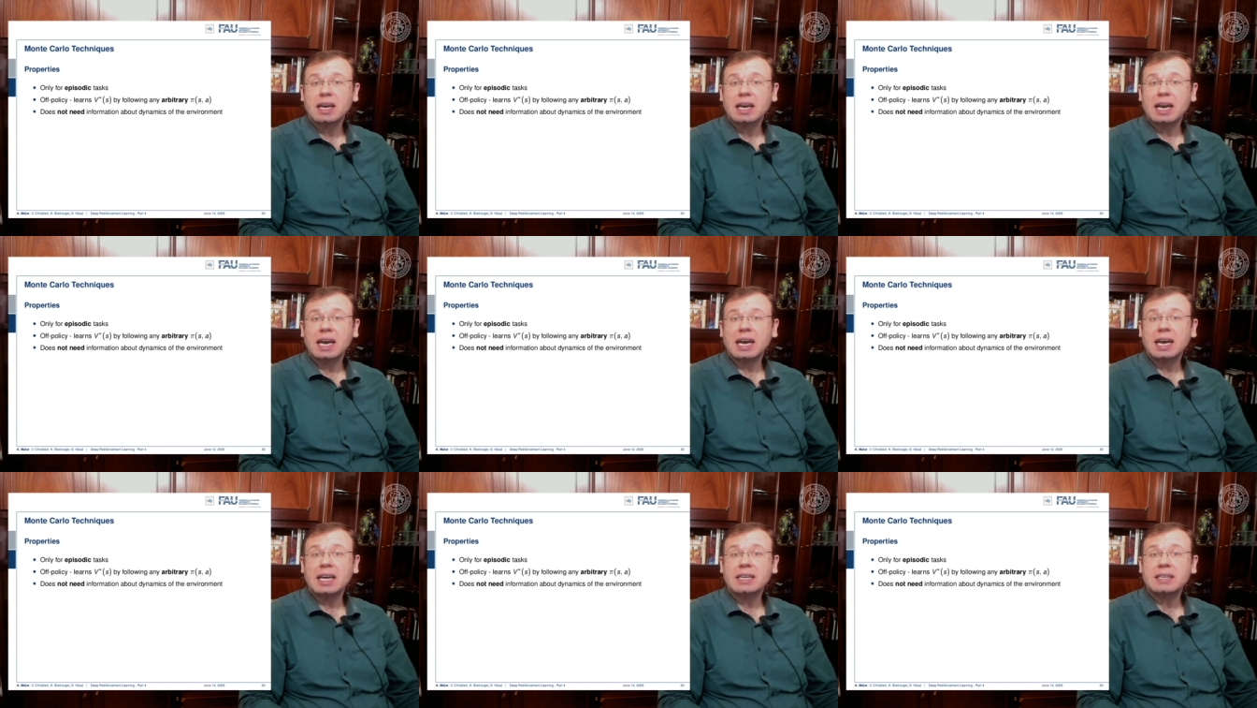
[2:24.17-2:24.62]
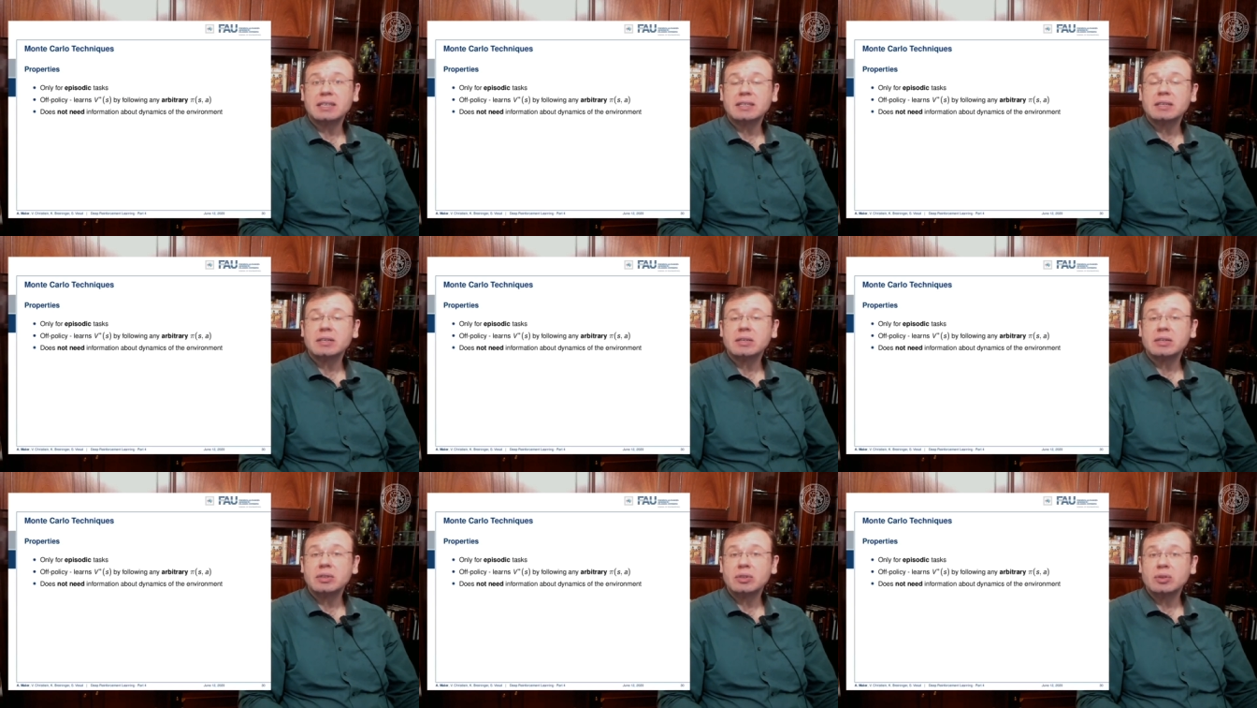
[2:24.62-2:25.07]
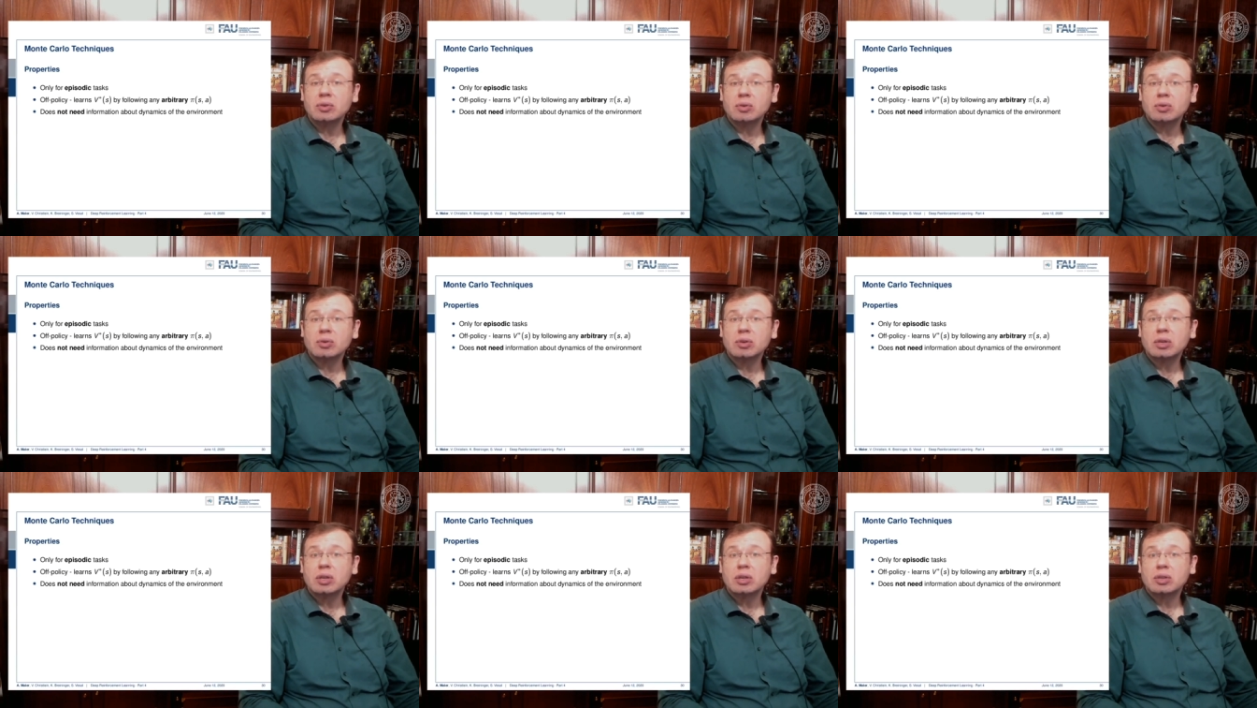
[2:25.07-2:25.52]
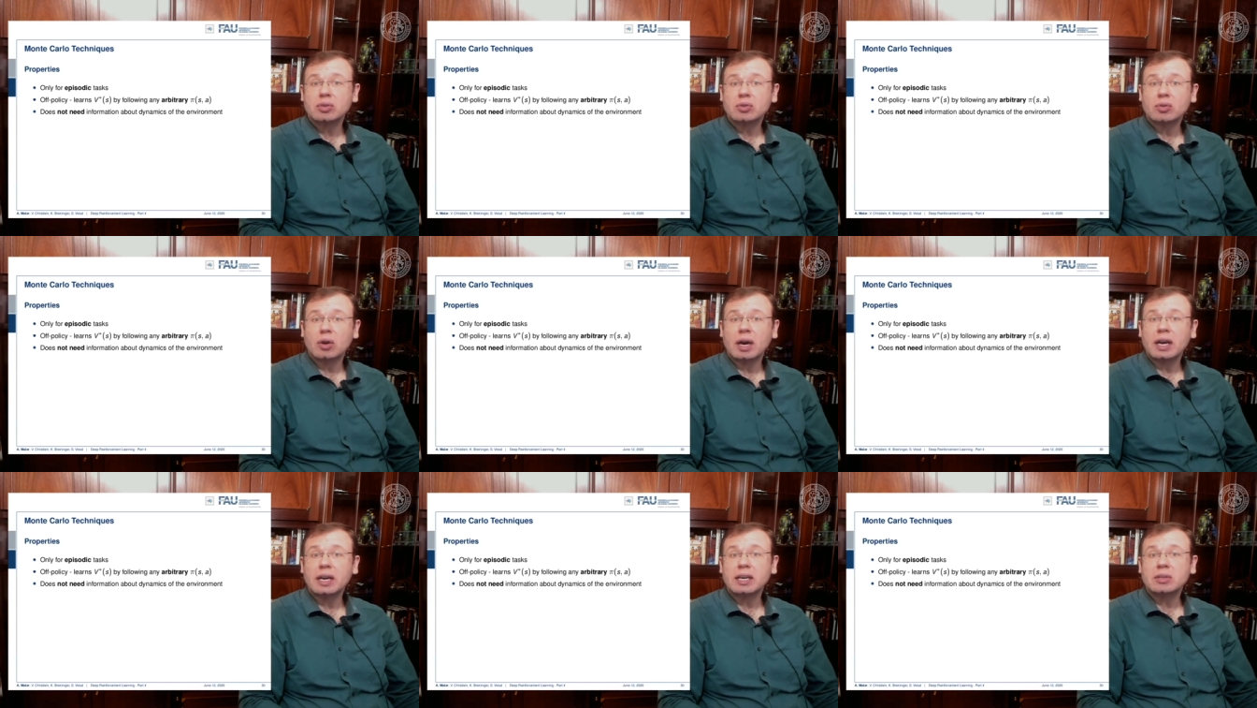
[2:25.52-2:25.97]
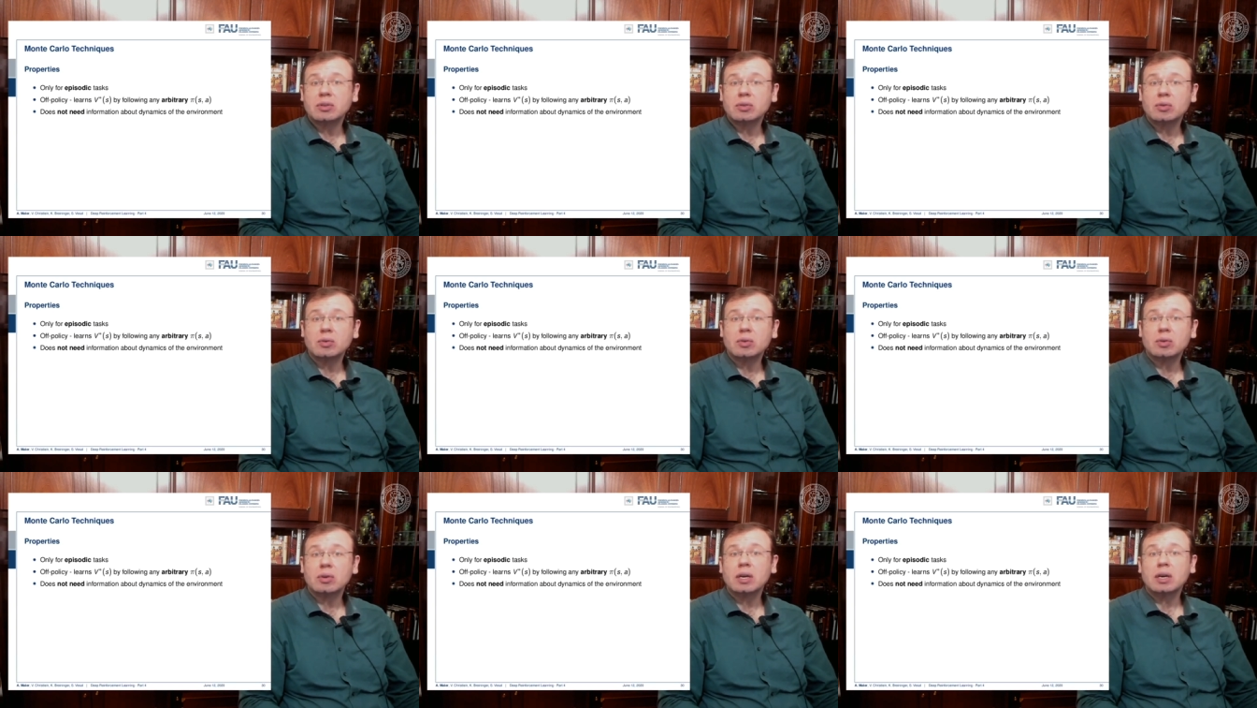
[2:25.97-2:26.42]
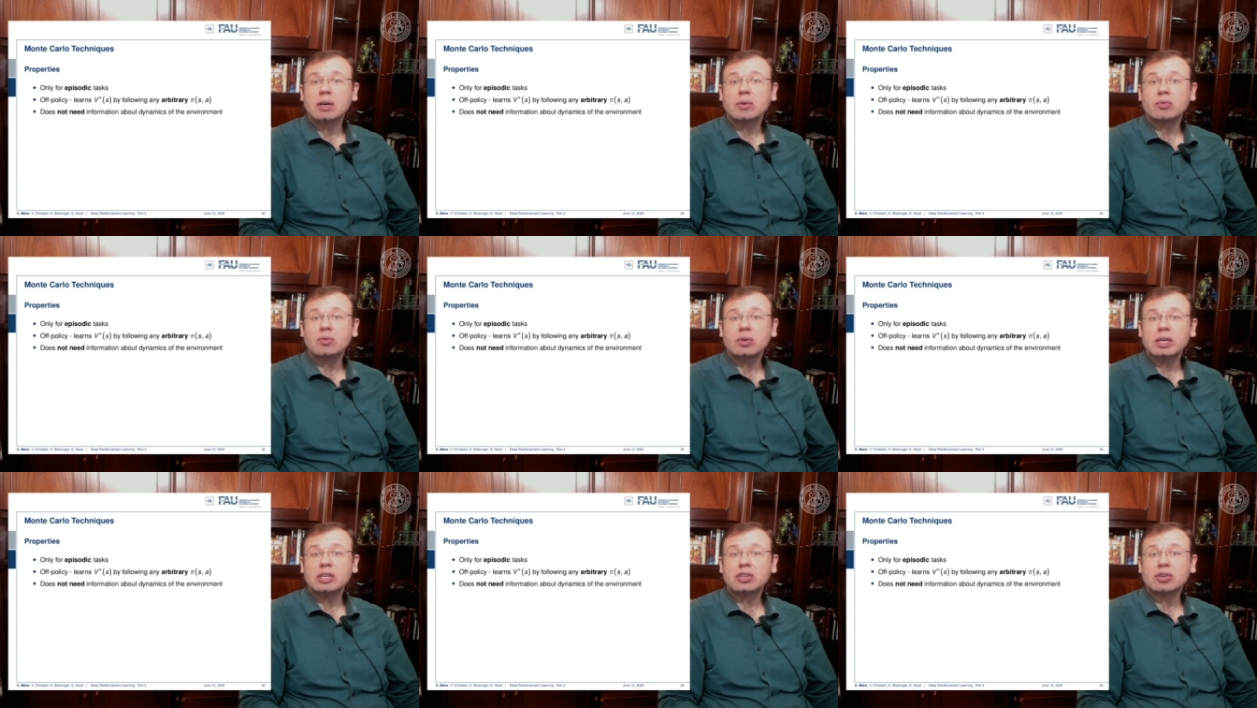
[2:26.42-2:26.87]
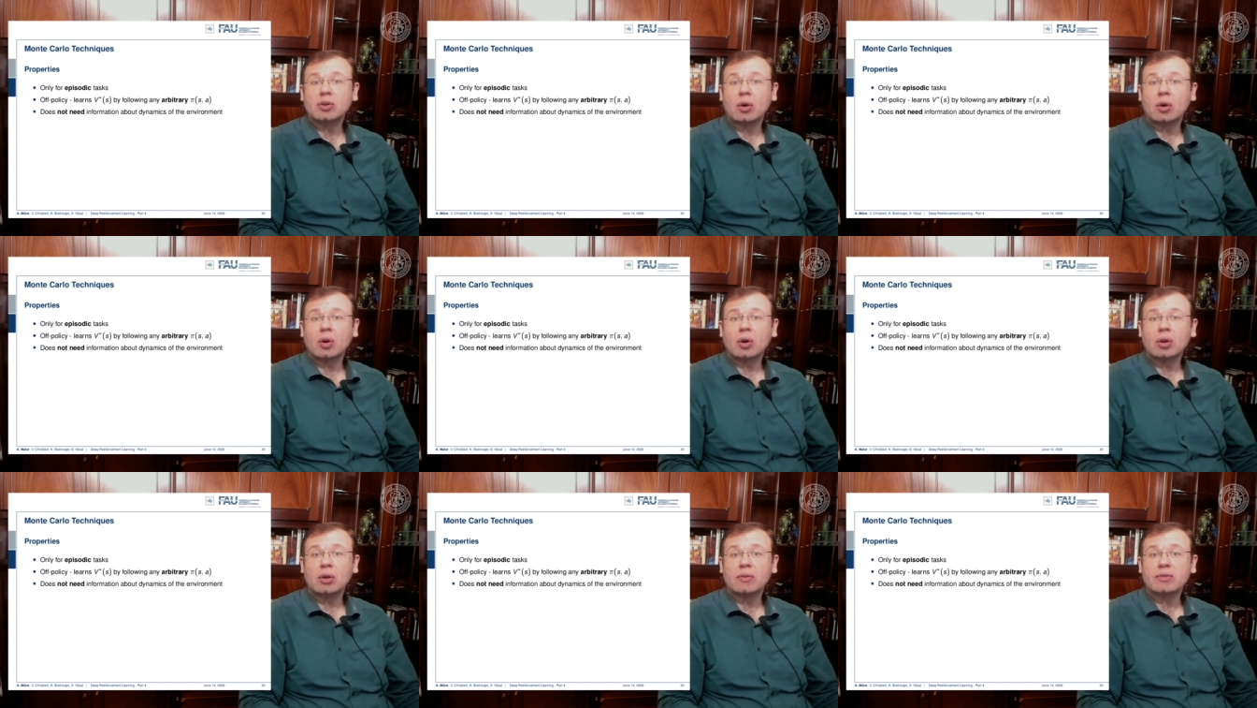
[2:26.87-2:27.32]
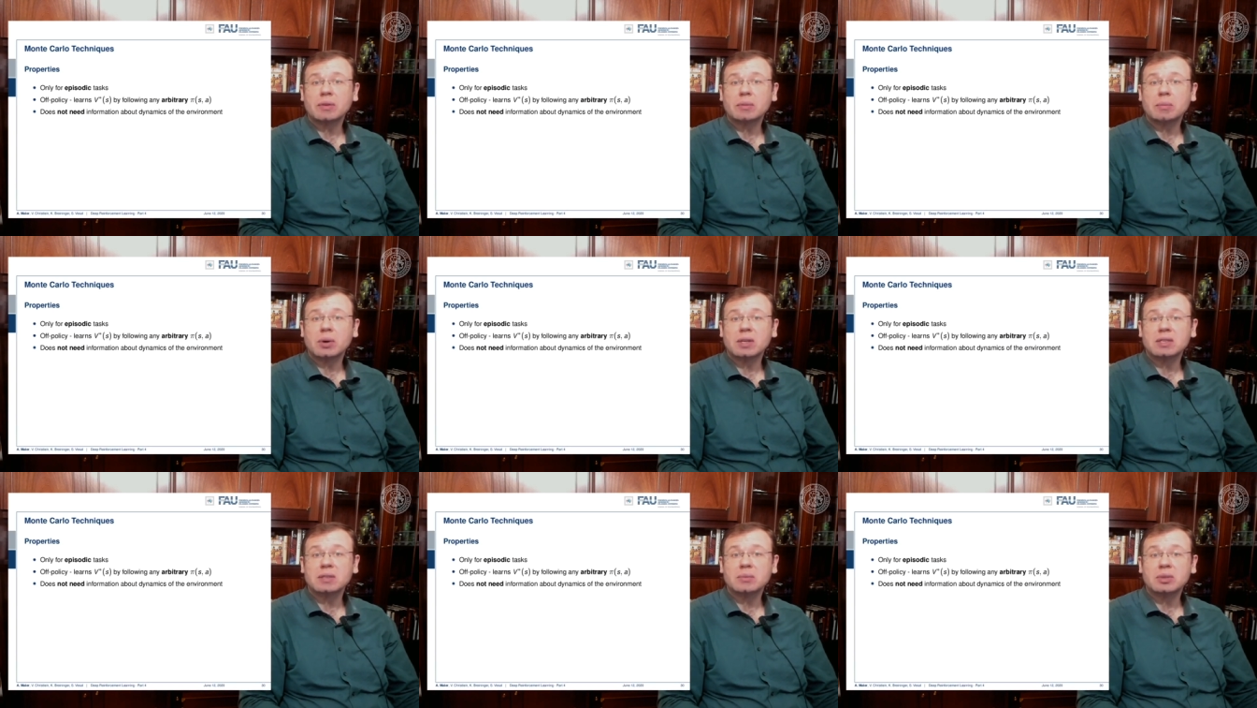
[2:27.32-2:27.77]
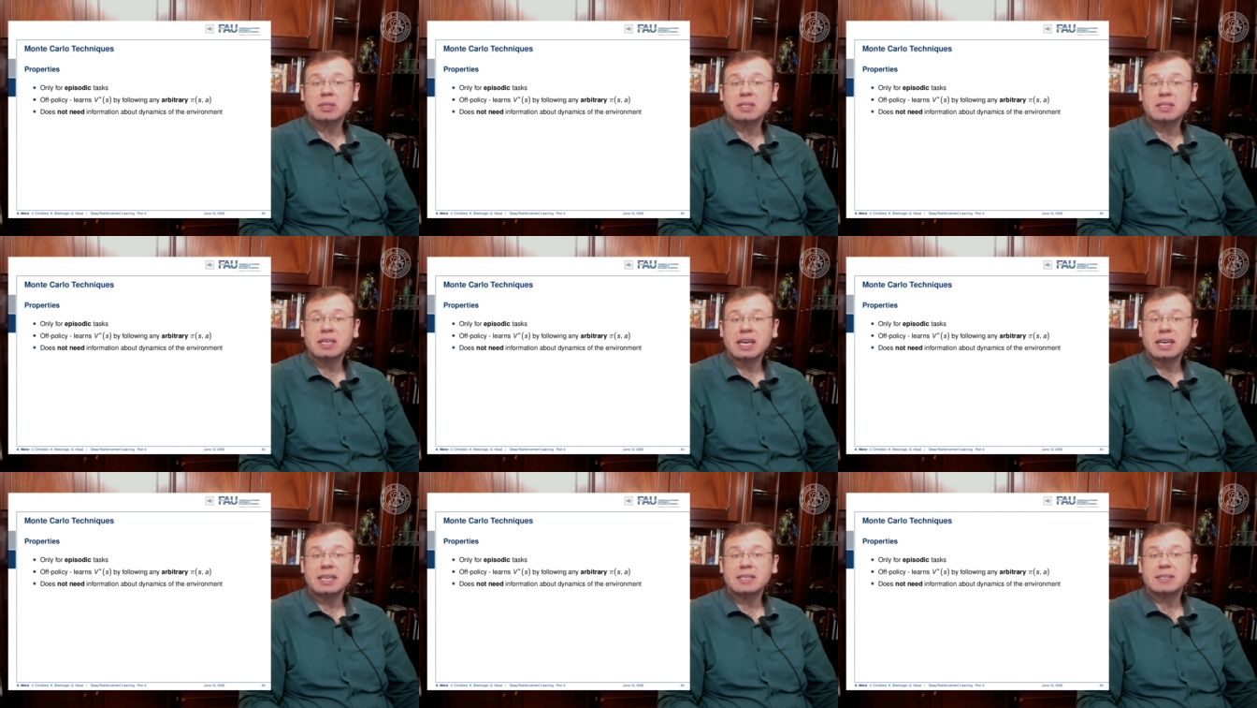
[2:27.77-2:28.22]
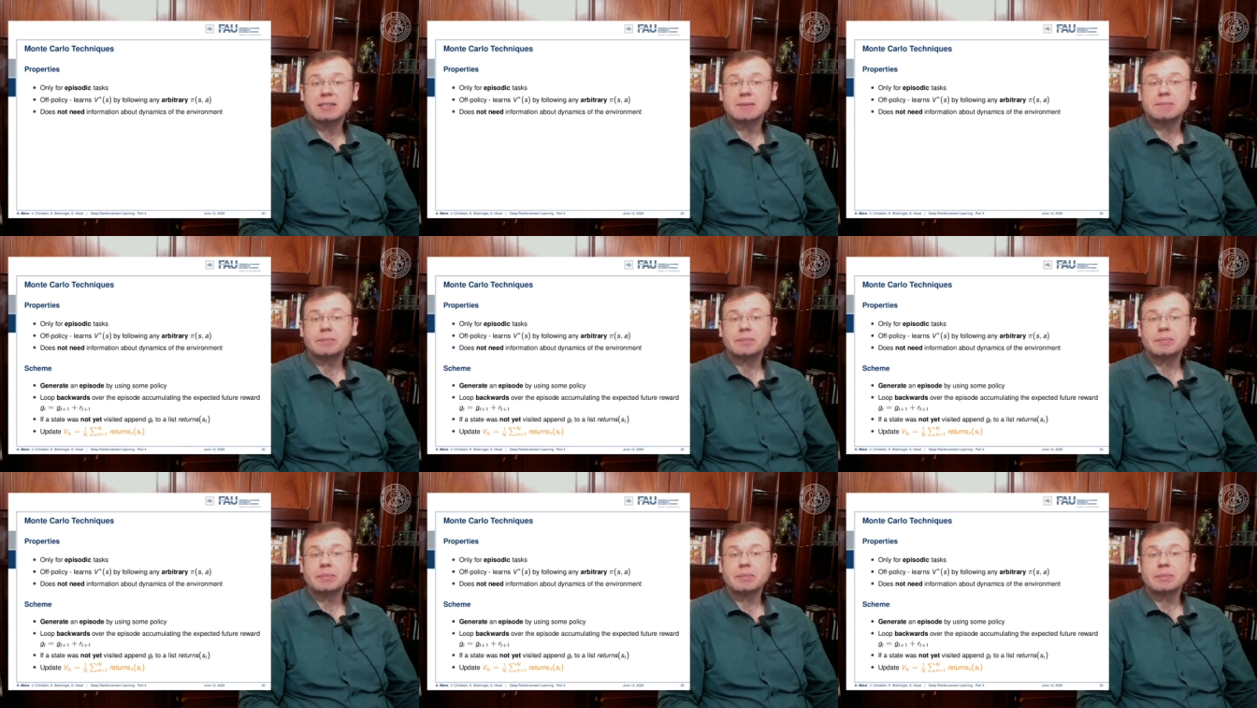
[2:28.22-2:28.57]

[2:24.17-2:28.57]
and you try to reach all of the possible states.